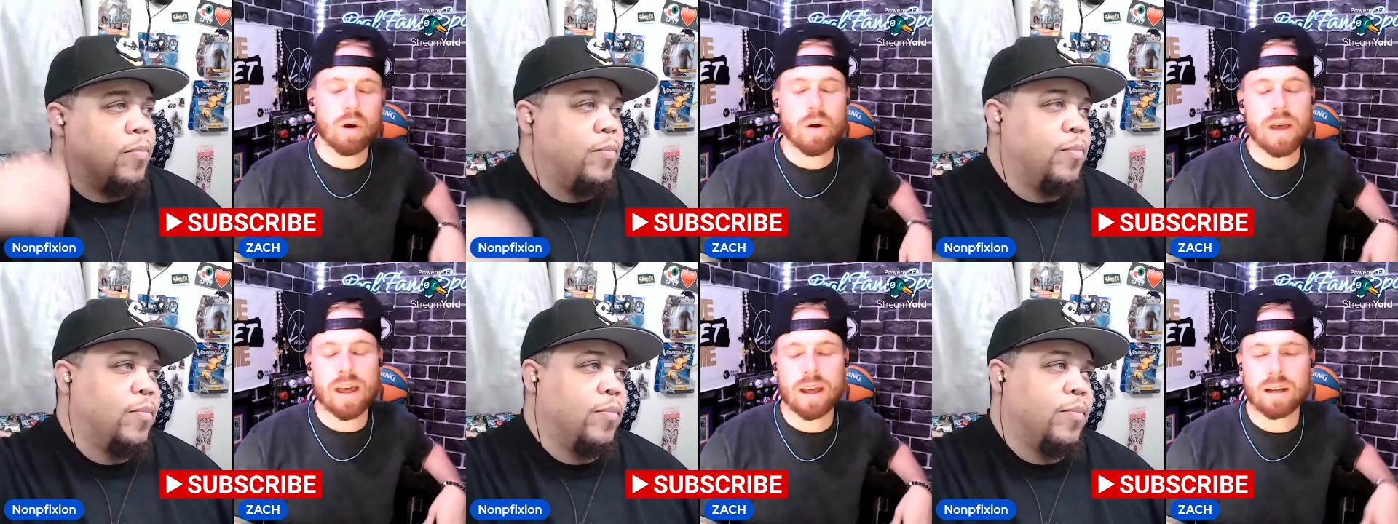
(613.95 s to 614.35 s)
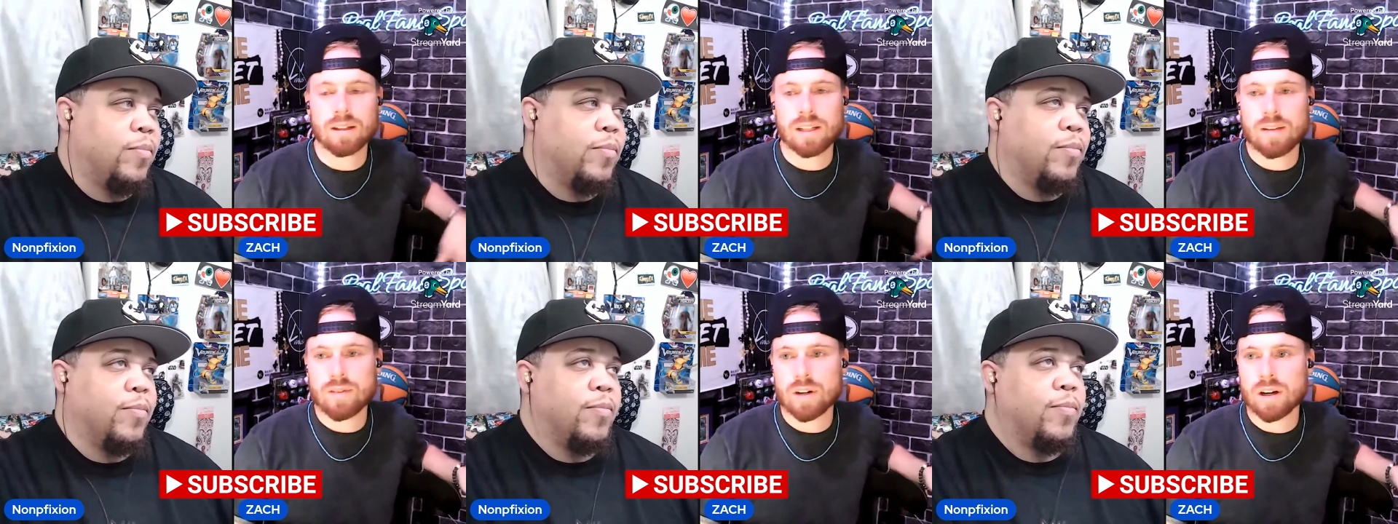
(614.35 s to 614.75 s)
Speaker 1: Go
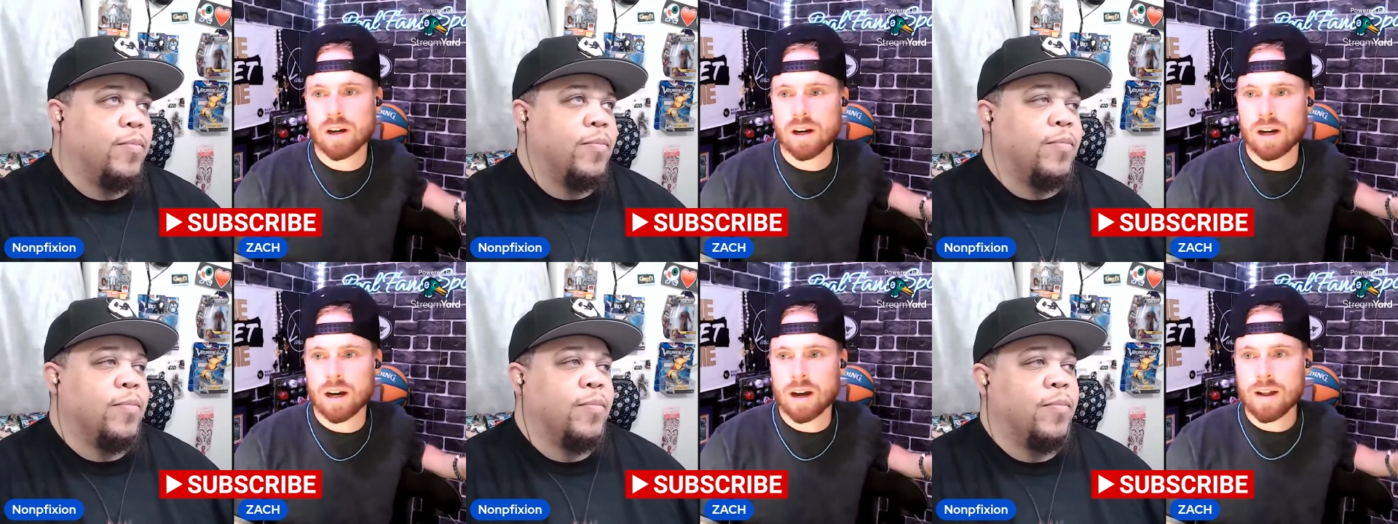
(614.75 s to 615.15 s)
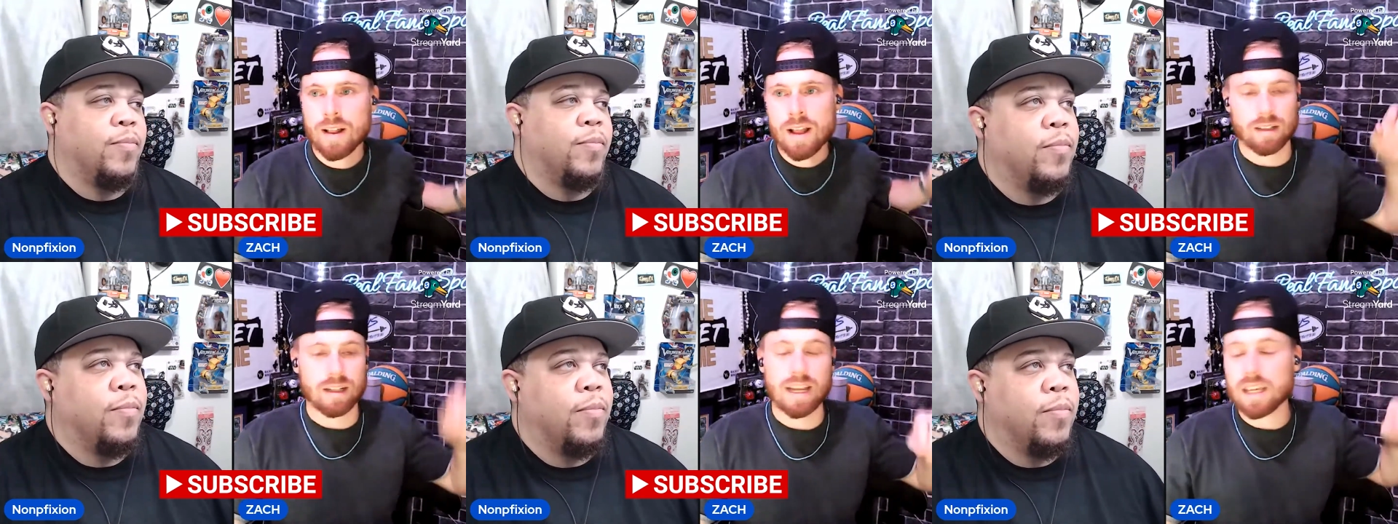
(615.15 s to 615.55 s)
ahead, leave a
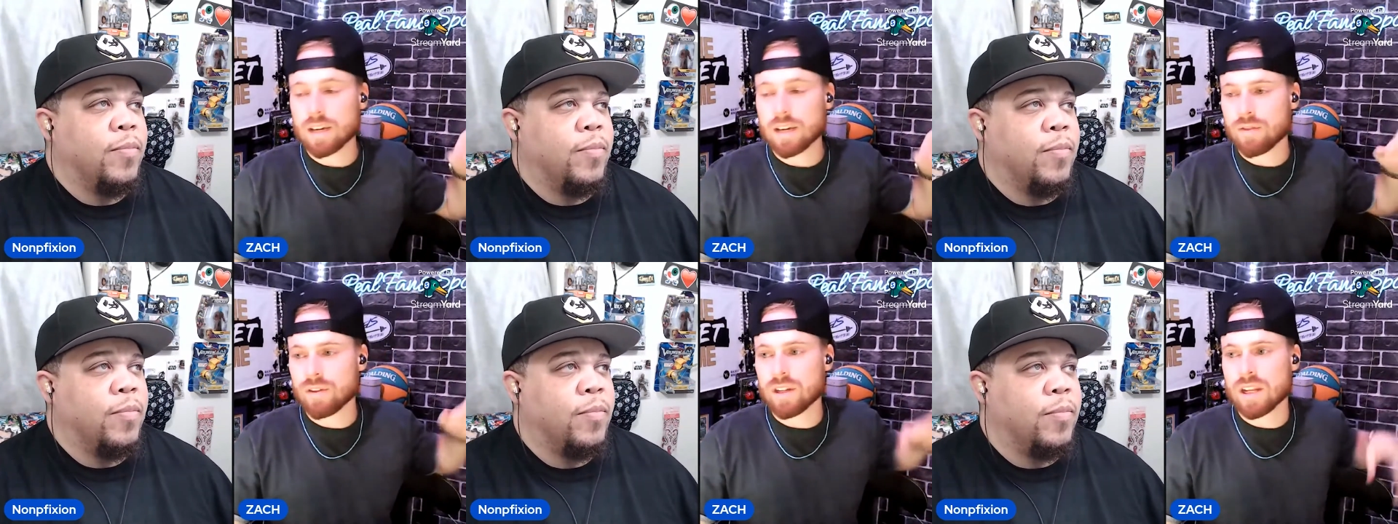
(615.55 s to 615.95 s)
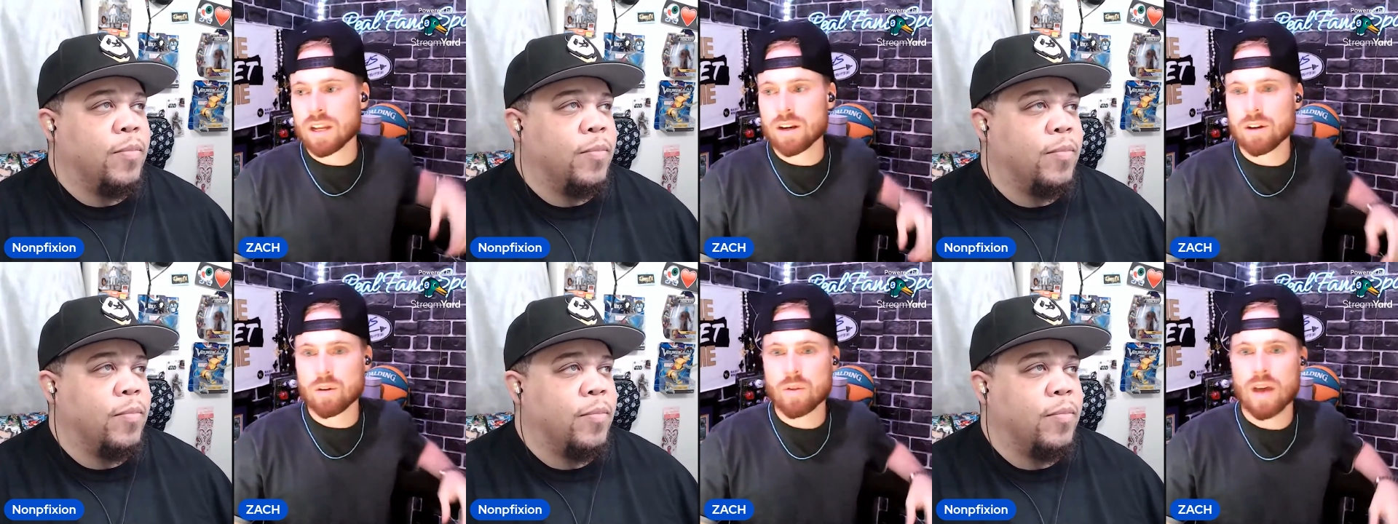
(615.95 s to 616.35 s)
link if you
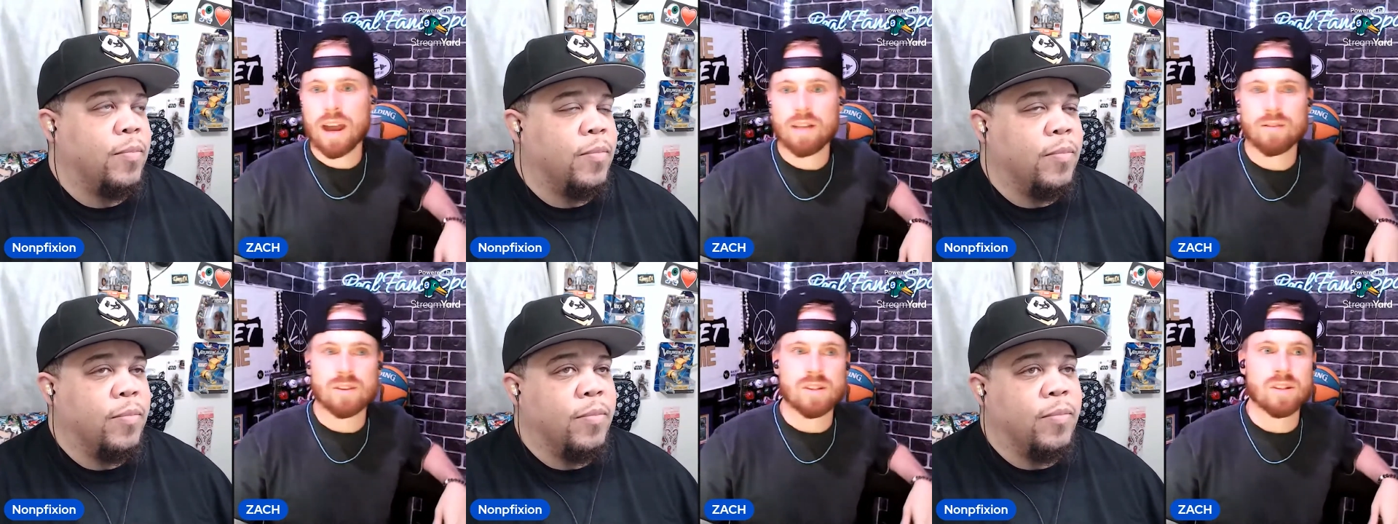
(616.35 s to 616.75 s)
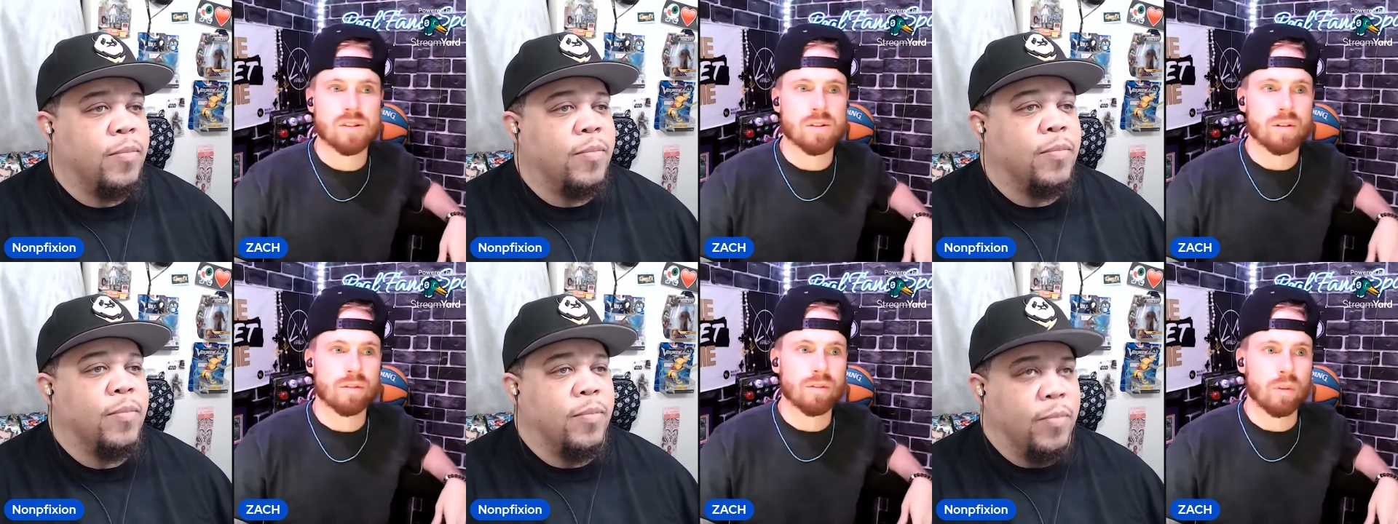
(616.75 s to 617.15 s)
need to do that, if it's
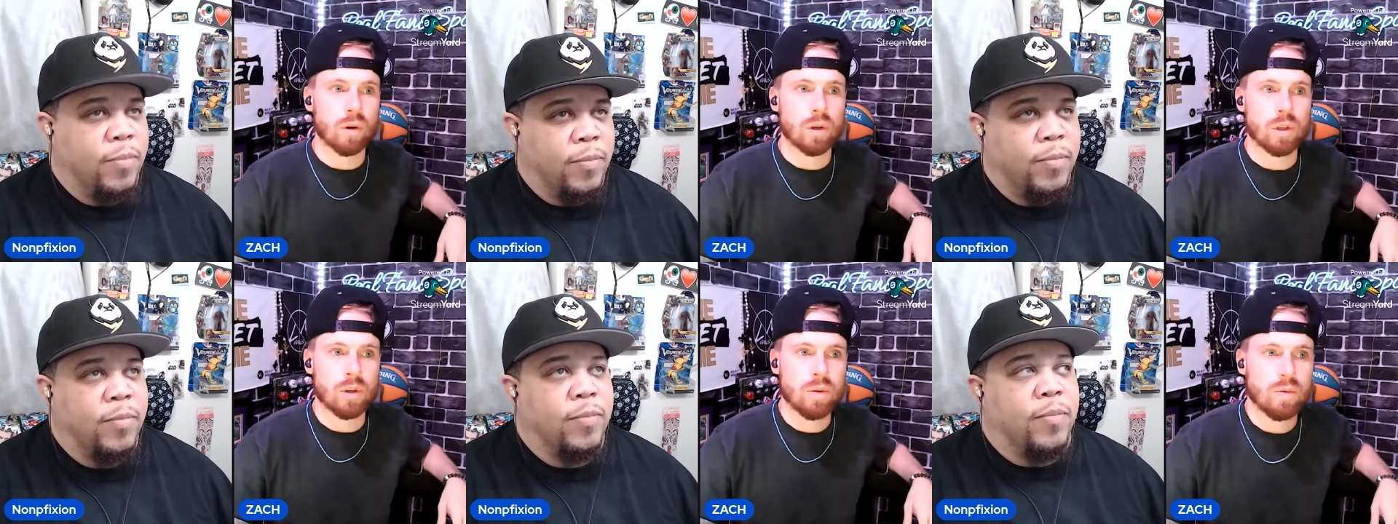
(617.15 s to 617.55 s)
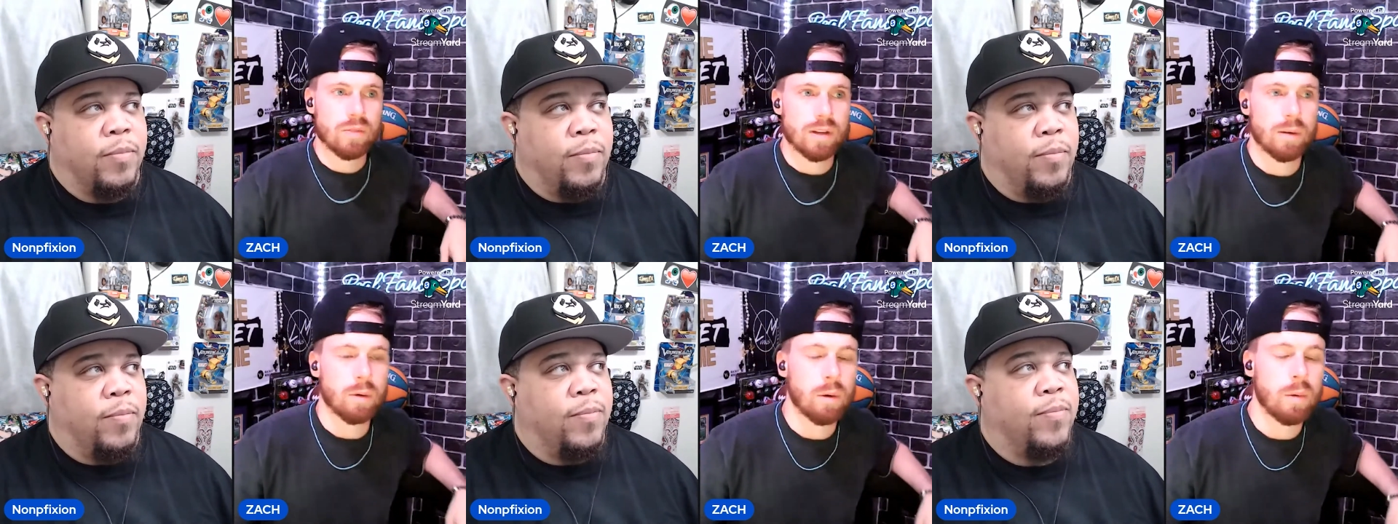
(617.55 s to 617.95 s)
easier for you.
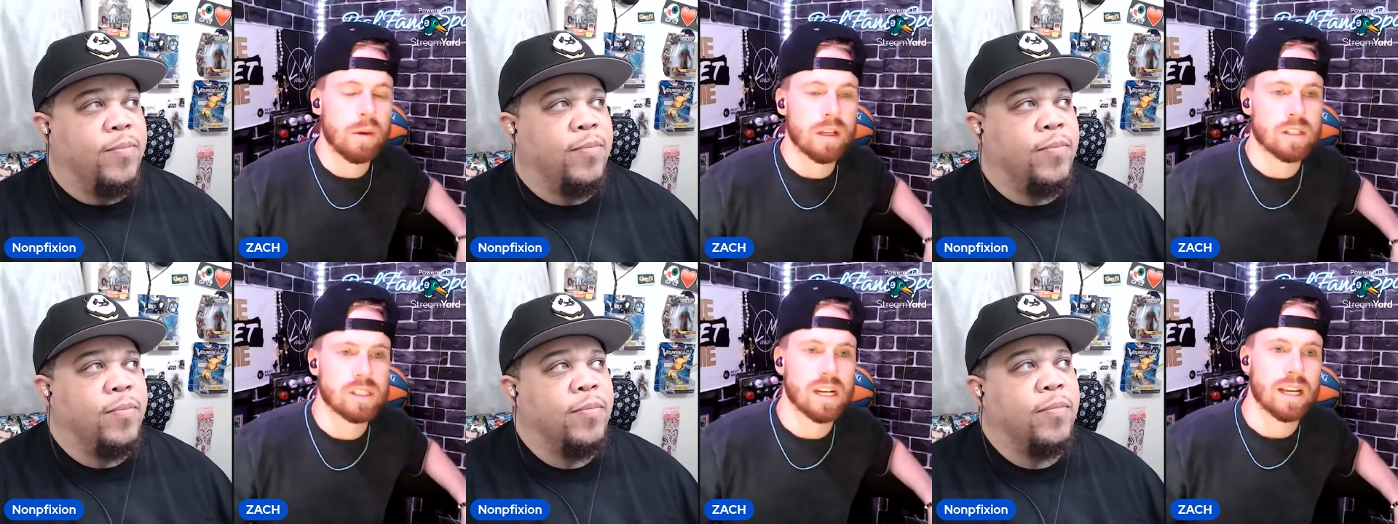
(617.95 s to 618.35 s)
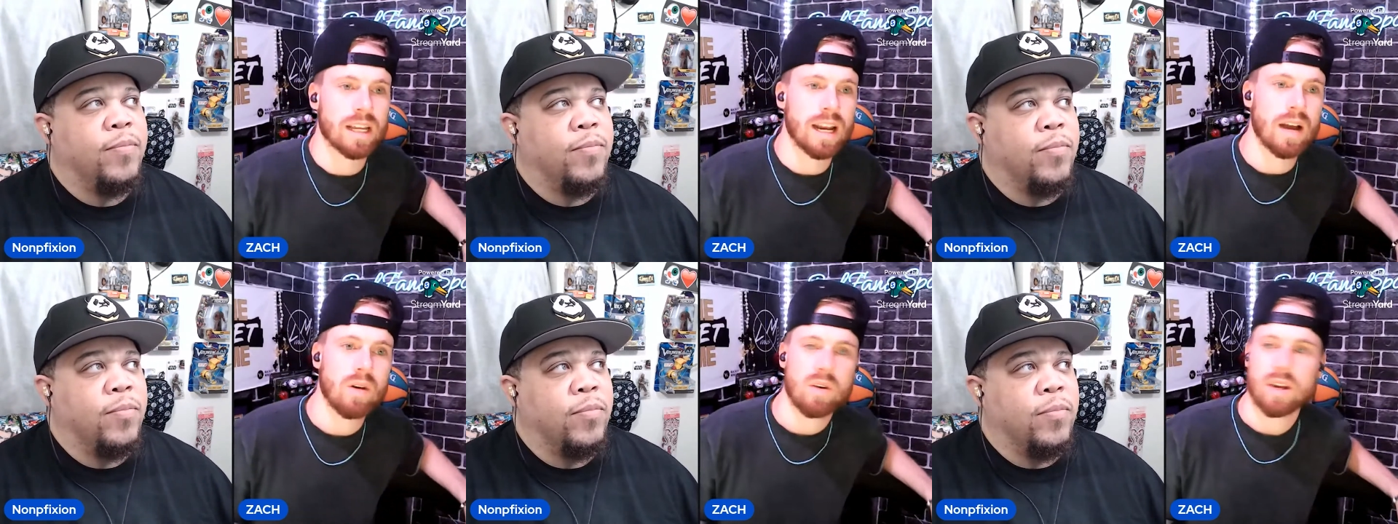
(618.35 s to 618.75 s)
That way we can
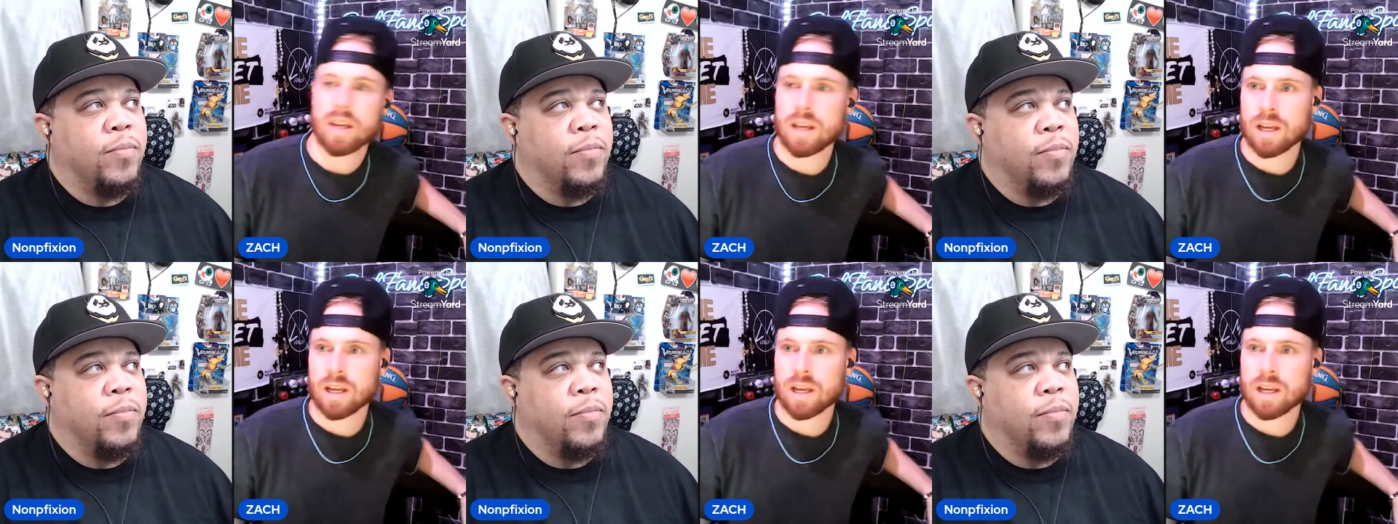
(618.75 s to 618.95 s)
check it out